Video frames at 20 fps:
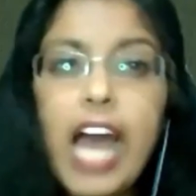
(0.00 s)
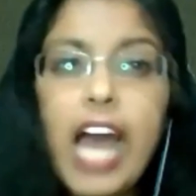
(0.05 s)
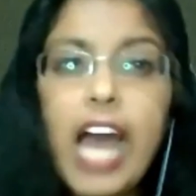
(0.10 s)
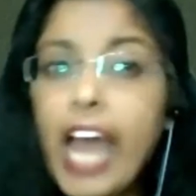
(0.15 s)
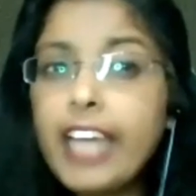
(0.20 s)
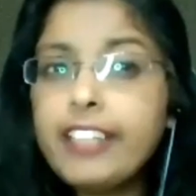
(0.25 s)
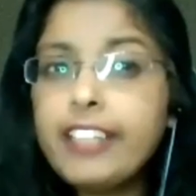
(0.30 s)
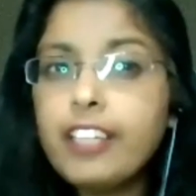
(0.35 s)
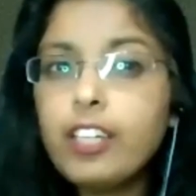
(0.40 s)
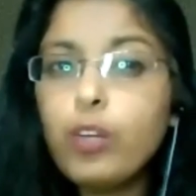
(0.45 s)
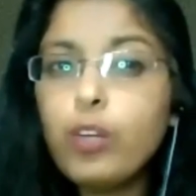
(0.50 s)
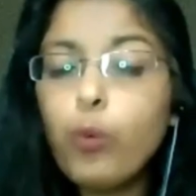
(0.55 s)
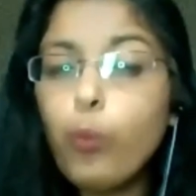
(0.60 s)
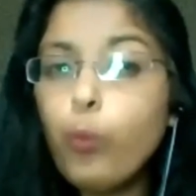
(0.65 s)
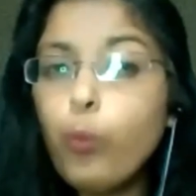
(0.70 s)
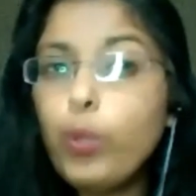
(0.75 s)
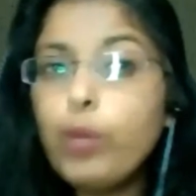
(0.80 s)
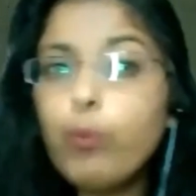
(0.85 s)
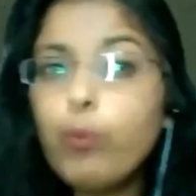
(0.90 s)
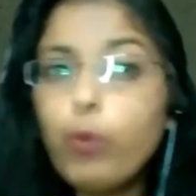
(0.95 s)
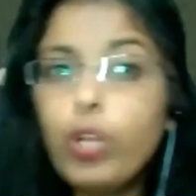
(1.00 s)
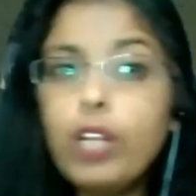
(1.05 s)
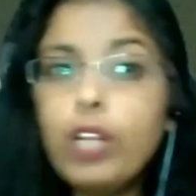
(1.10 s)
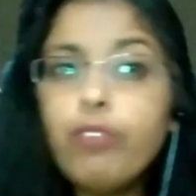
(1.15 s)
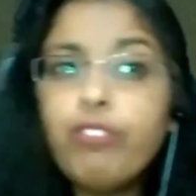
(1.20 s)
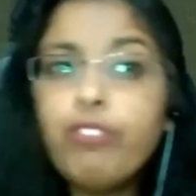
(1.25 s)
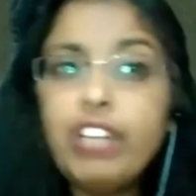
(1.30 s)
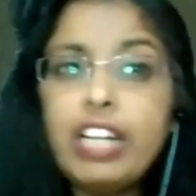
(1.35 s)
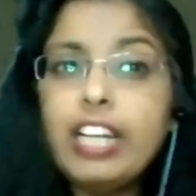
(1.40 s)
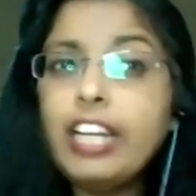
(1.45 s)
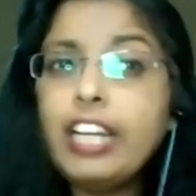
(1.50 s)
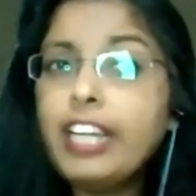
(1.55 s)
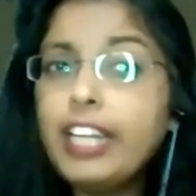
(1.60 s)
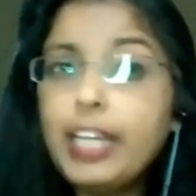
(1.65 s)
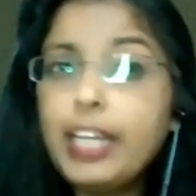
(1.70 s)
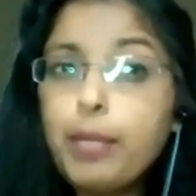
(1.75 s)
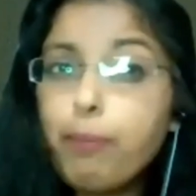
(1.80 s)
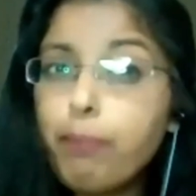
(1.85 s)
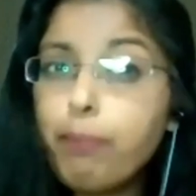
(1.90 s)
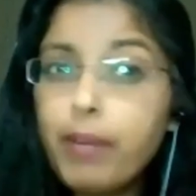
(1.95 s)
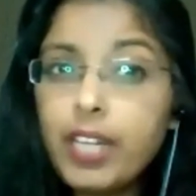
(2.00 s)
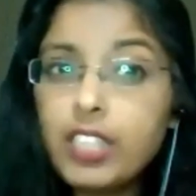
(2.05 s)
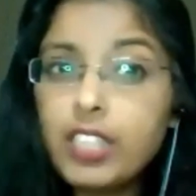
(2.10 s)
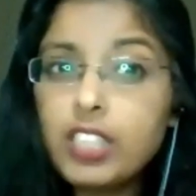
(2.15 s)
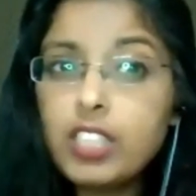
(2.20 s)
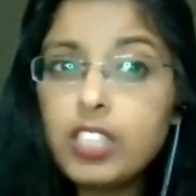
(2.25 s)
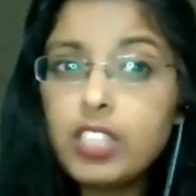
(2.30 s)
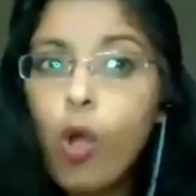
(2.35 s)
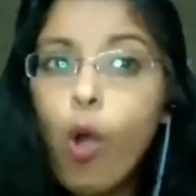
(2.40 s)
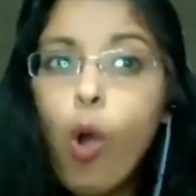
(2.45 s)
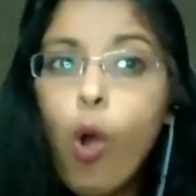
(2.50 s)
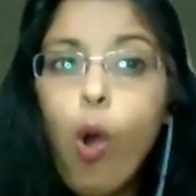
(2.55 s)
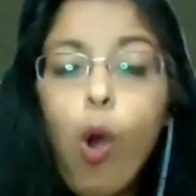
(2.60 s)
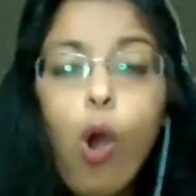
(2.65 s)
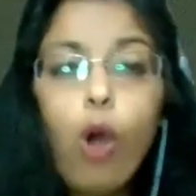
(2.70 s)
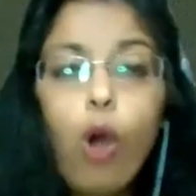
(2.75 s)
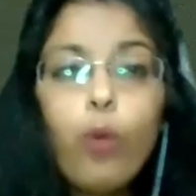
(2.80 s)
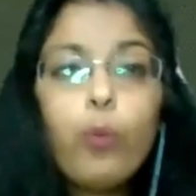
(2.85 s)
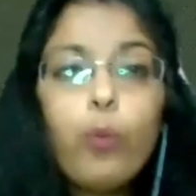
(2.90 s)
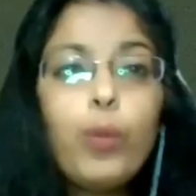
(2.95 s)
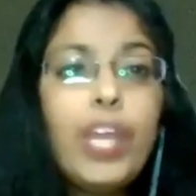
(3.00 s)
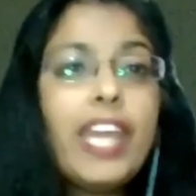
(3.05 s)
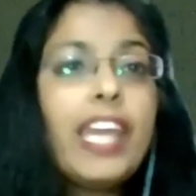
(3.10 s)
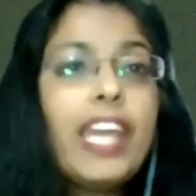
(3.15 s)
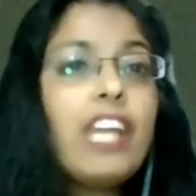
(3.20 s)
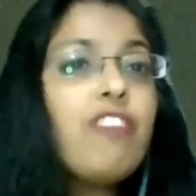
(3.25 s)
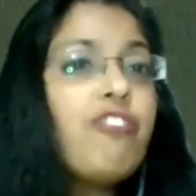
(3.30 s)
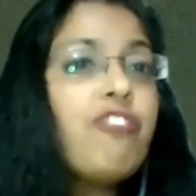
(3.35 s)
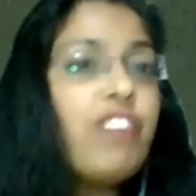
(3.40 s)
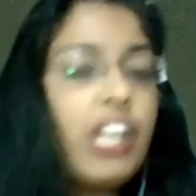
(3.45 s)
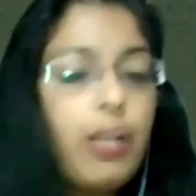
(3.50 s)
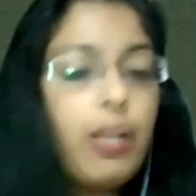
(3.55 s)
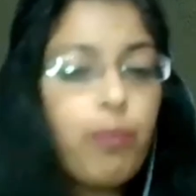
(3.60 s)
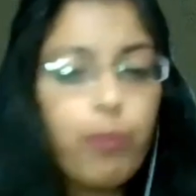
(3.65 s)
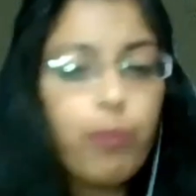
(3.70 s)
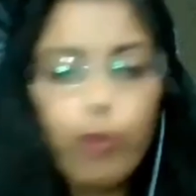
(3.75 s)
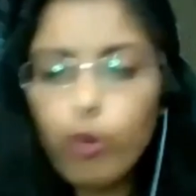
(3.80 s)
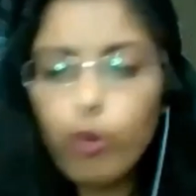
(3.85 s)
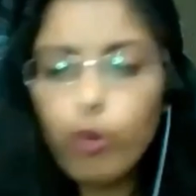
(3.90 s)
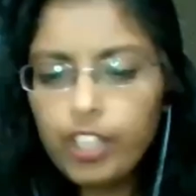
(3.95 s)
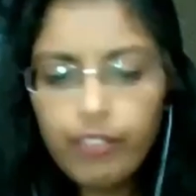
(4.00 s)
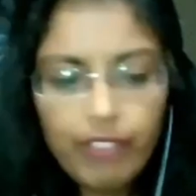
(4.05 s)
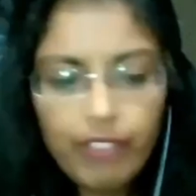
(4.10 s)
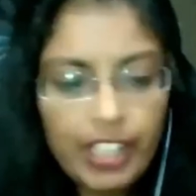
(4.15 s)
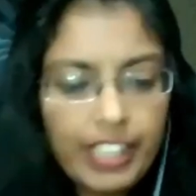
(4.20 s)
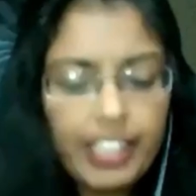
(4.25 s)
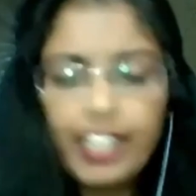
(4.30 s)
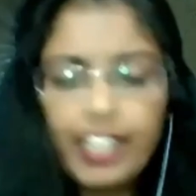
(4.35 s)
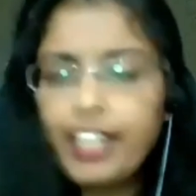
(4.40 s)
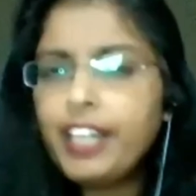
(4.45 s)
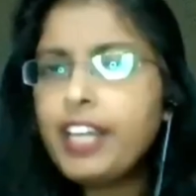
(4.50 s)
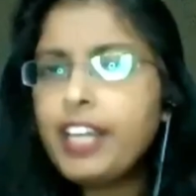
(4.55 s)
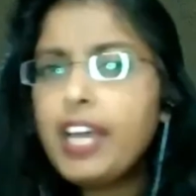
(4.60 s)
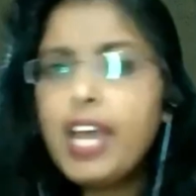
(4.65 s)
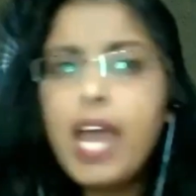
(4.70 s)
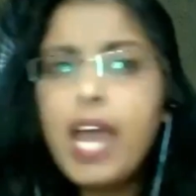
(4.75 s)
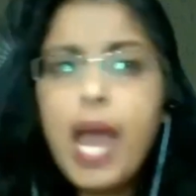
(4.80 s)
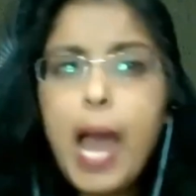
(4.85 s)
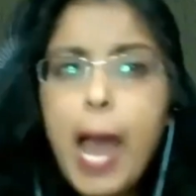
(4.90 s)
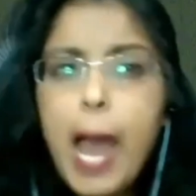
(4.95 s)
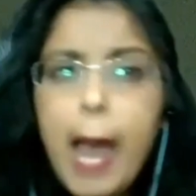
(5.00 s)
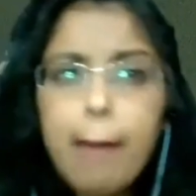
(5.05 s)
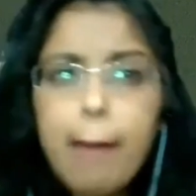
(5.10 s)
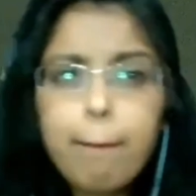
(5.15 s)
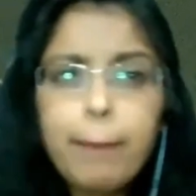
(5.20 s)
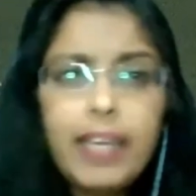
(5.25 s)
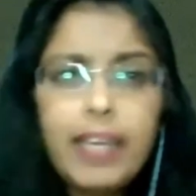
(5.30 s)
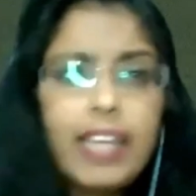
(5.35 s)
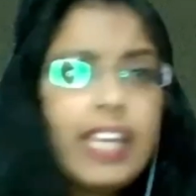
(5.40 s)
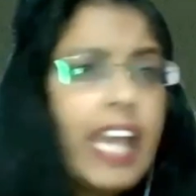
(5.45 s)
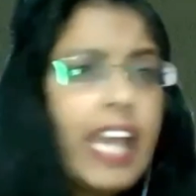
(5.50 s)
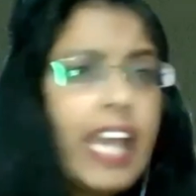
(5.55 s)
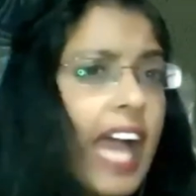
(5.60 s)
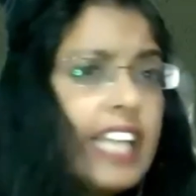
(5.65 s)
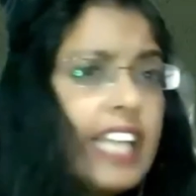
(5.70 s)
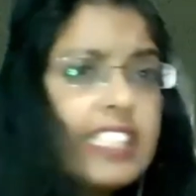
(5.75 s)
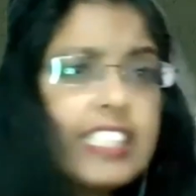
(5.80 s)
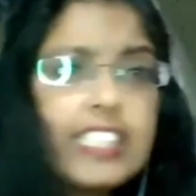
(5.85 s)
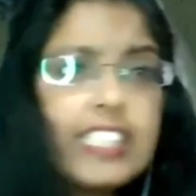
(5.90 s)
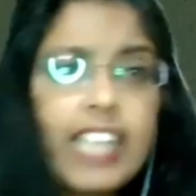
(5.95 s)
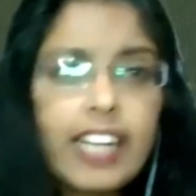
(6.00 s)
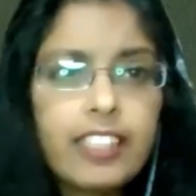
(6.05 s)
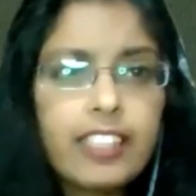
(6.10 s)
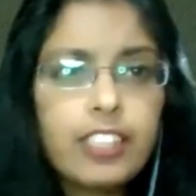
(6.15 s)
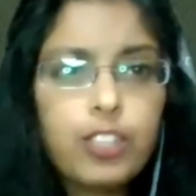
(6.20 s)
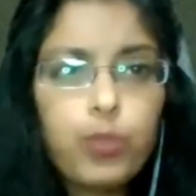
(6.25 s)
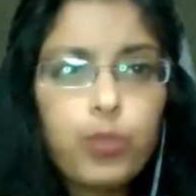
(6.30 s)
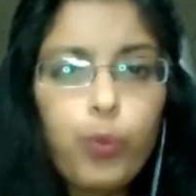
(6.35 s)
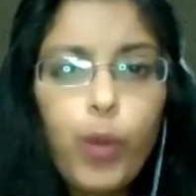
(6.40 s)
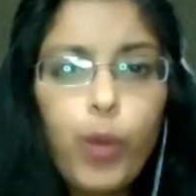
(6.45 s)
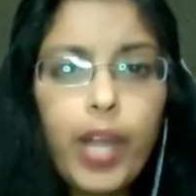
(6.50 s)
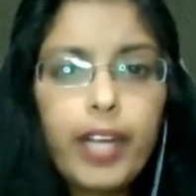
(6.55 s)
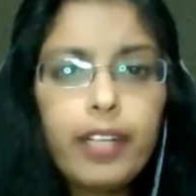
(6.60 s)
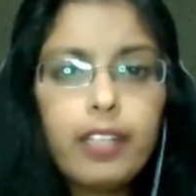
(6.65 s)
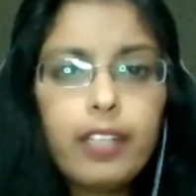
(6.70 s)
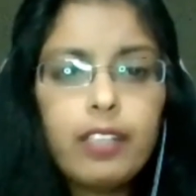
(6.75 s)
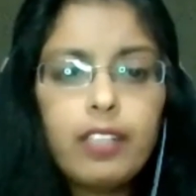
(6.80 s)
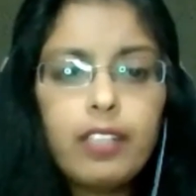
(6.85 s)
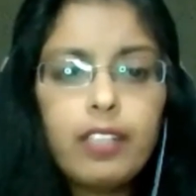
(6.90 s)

Either we will feel depressed or we can feel motivated, happy, and satisfied.